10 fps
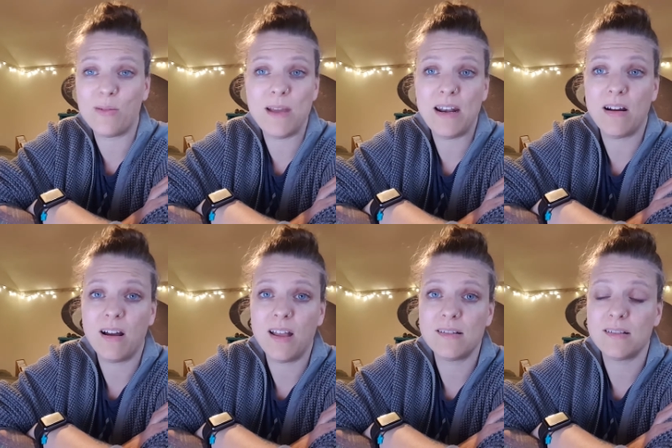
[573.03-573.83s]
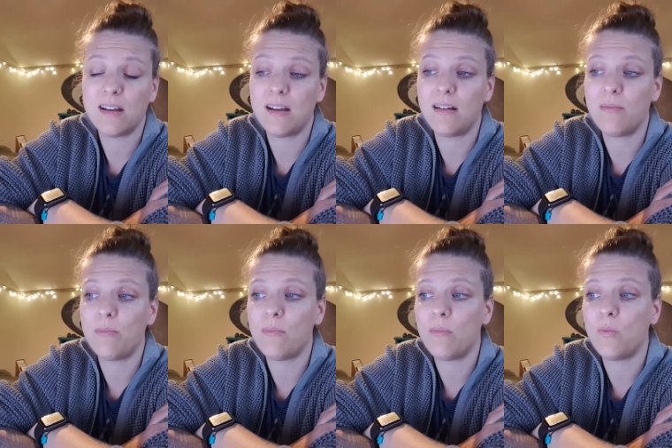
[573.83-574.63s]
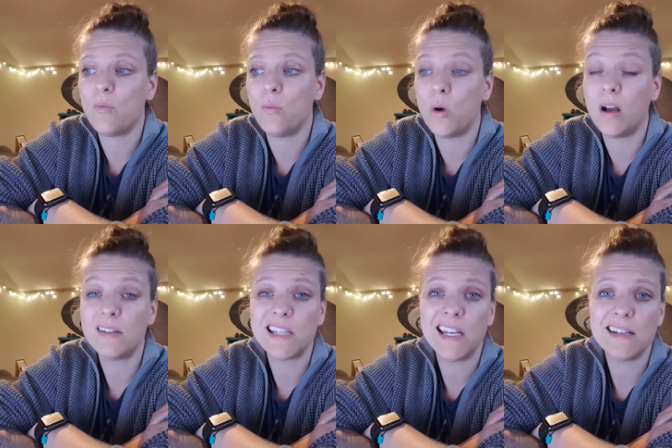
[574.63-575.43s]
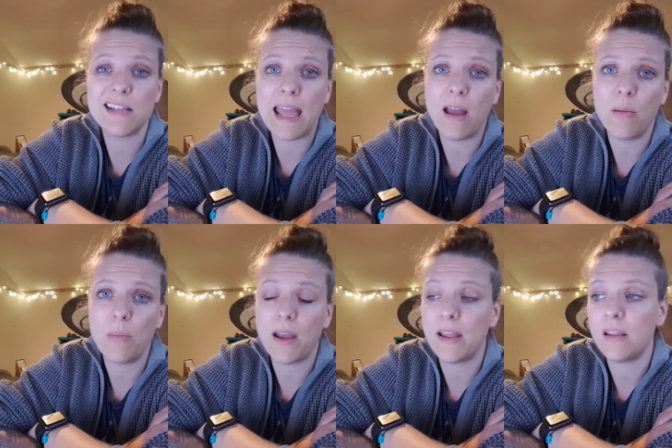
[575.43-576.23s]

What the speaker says: may not want an exam.